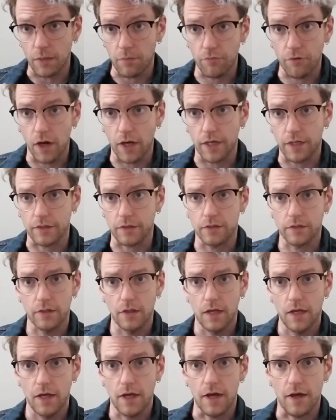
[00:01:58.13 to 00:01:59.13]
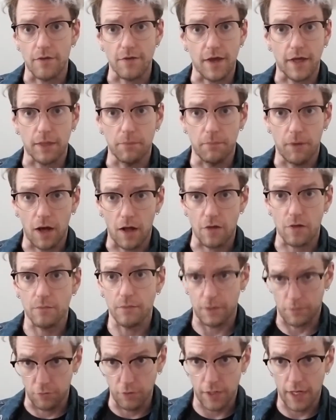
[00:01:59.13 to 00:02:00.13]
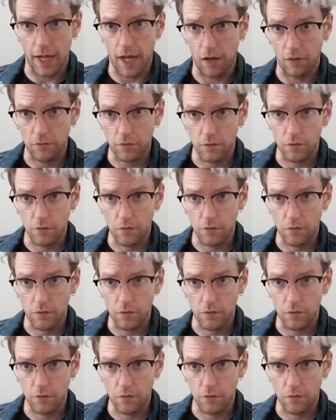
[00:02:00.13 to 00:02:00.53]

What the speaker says: product as I can possibly put out.